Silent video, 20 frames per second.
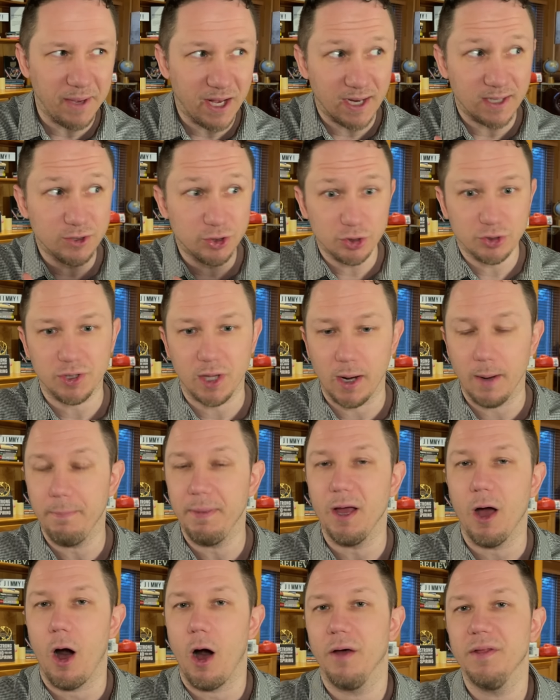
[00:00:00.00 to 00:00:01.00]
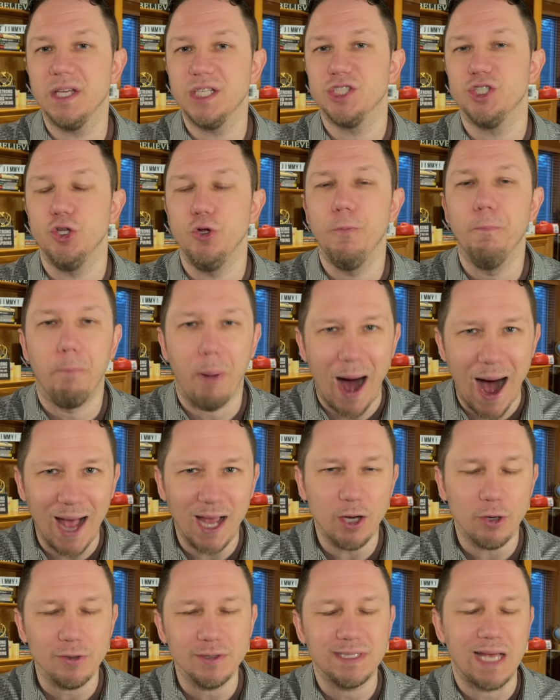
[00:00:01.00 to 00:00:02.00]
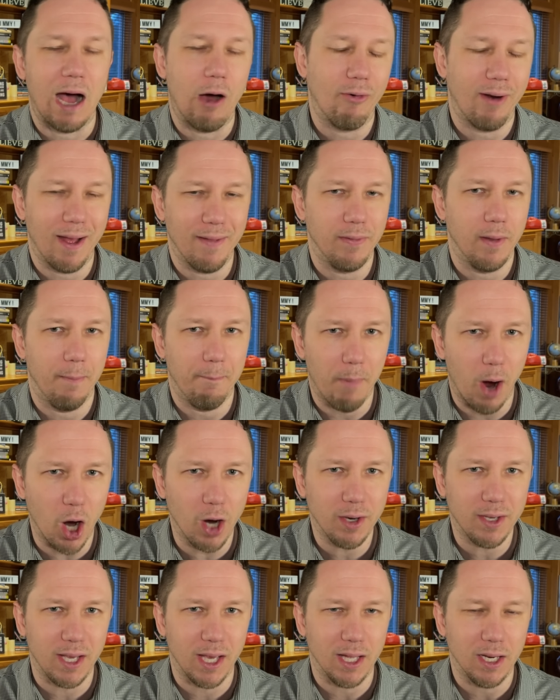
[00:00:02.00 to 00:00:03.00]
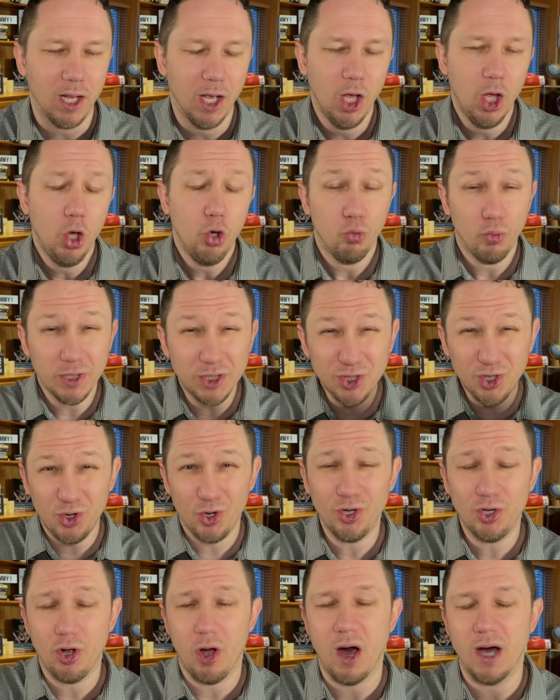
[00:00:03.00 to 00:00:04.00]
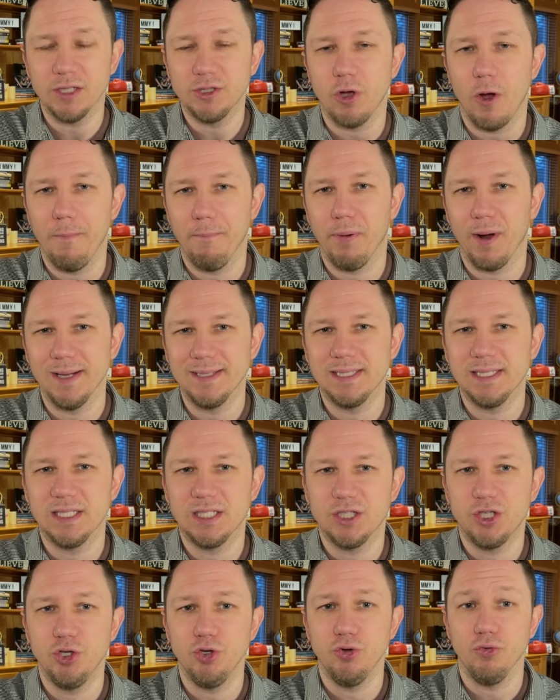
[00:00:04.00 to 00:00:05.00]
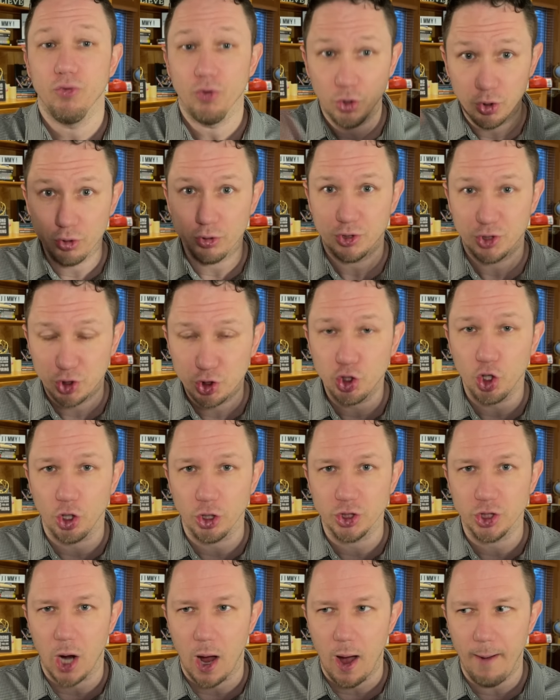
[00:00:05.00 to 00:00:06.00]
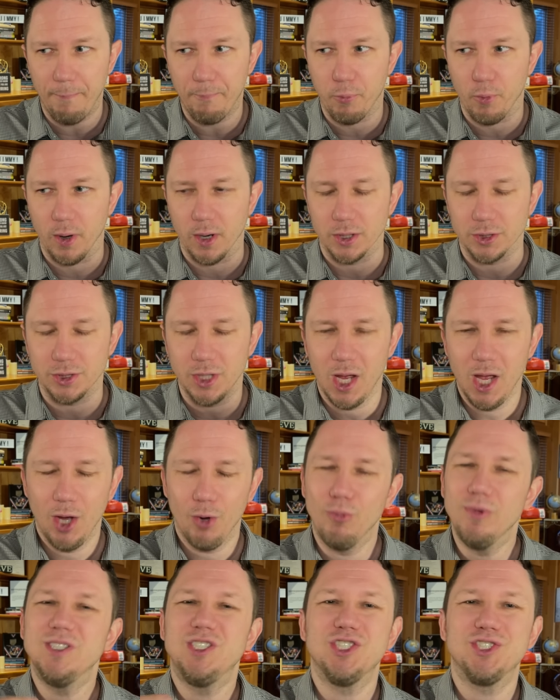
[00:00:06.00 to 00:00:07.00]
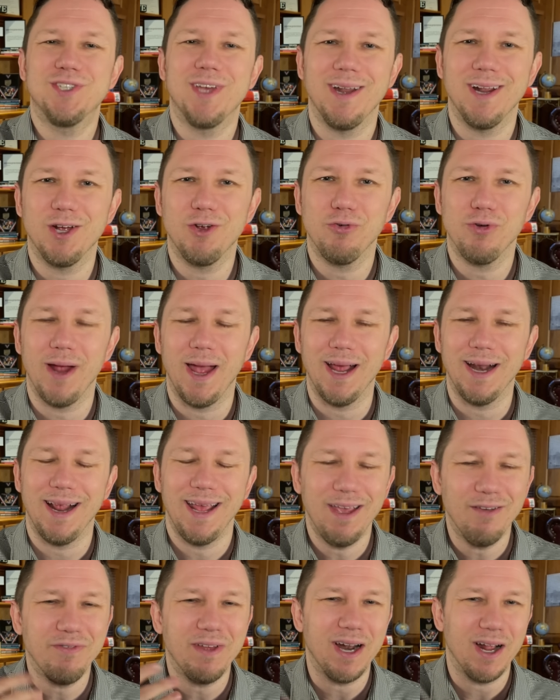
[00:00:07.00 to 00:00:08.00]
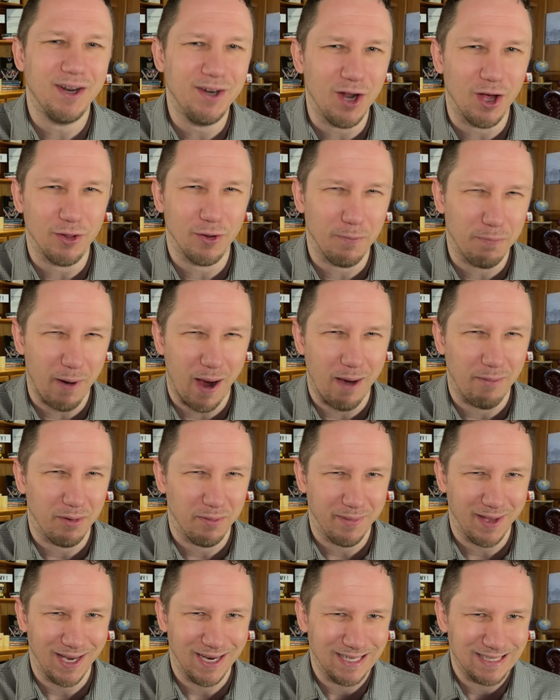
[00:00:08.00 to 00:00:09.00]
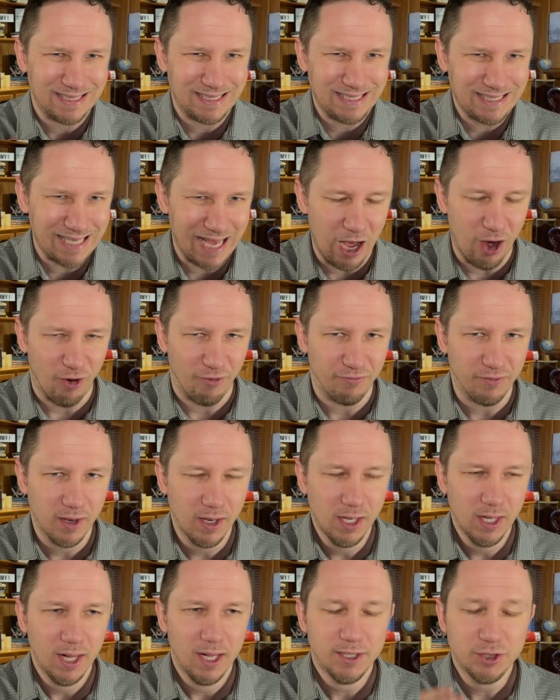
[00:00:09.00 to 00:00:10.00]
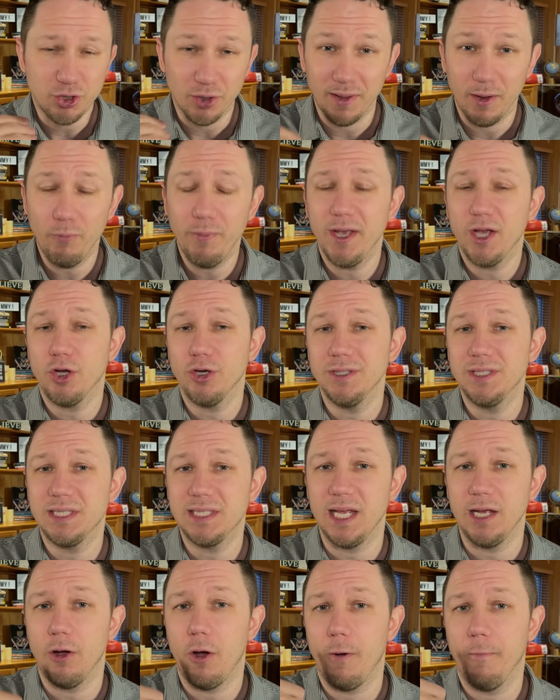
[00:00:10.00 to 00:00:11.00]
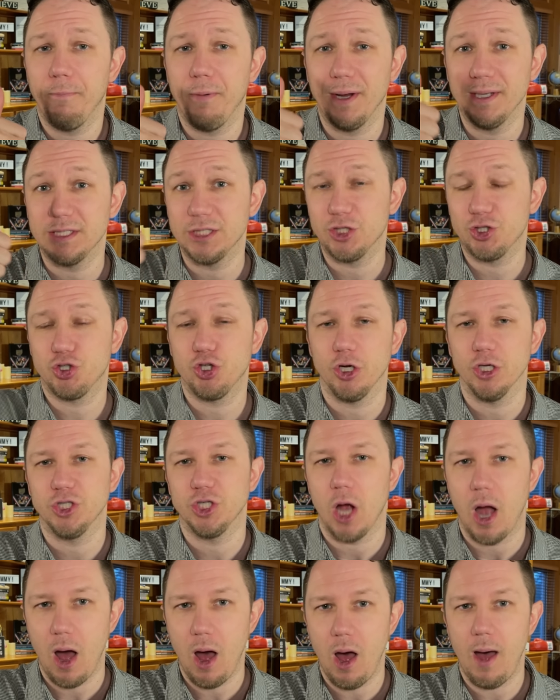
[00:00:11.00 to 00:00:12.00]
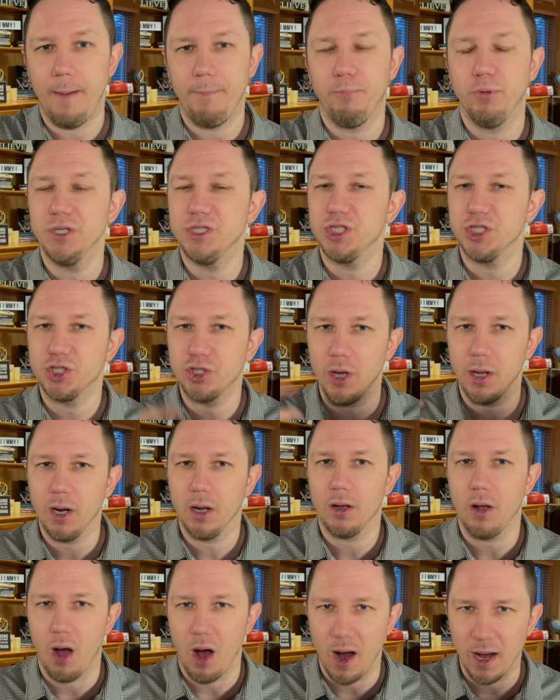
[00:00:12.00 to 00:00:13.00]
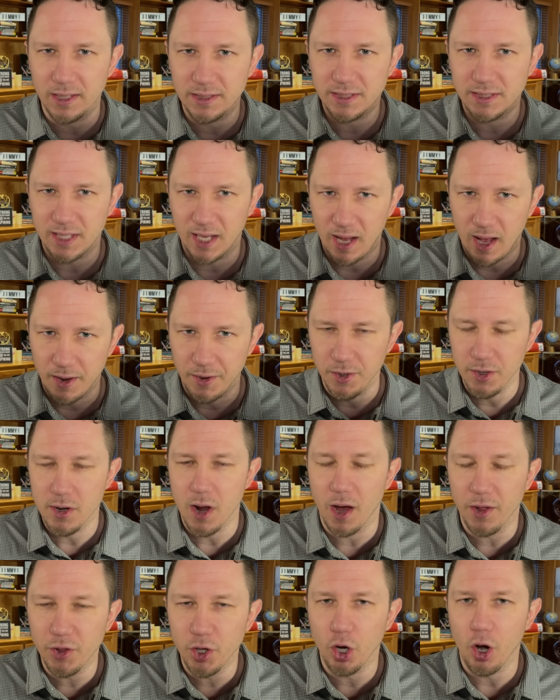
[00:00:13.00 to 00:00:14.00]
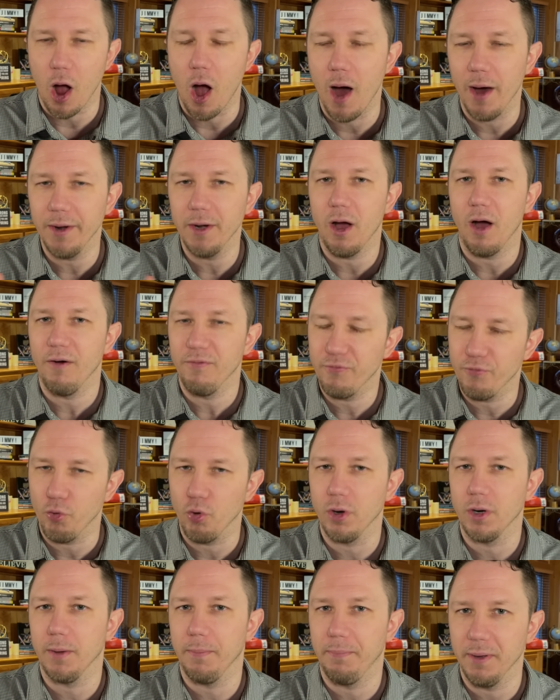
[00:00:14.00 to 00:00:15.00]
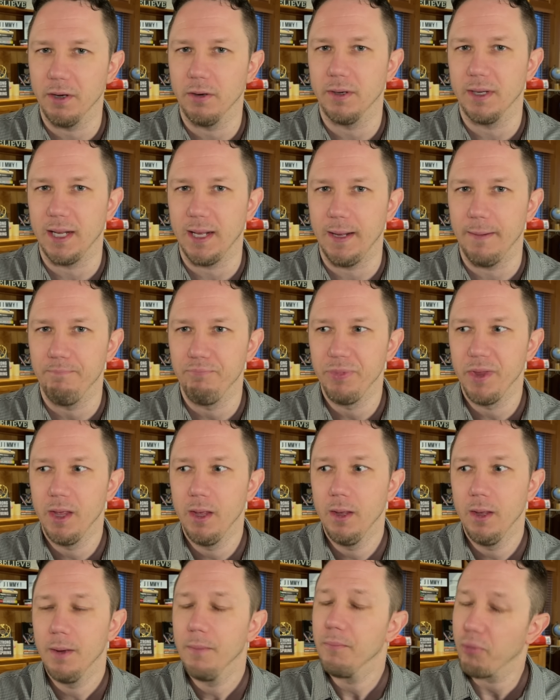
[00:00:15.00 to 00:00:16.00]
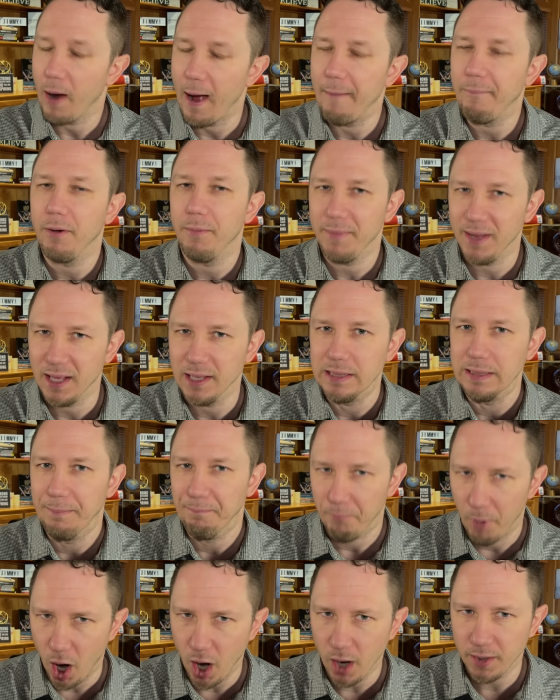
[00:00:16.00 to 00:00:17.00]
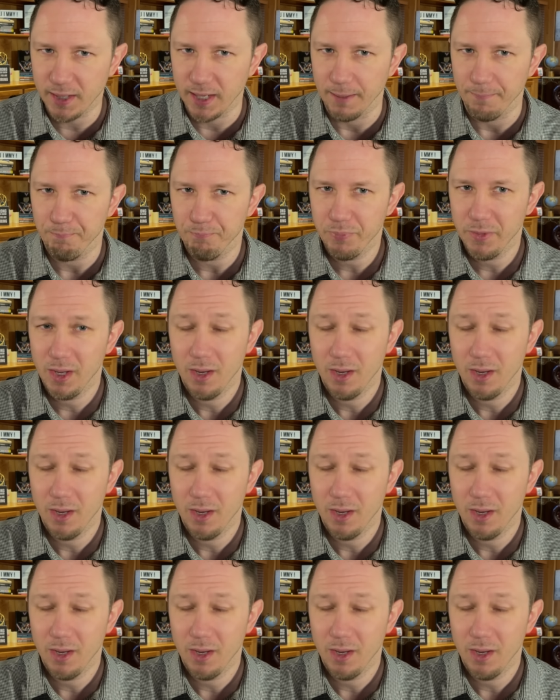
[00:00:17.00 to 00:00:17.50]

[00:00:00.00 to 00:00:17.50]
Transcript: because there's going to be all these new buyers out on the market, which could cause home prices to surge upwards, which is going to create even another problem in itself. So then we could see home prices surge up, which is going to cause another unaffordability problem in the market.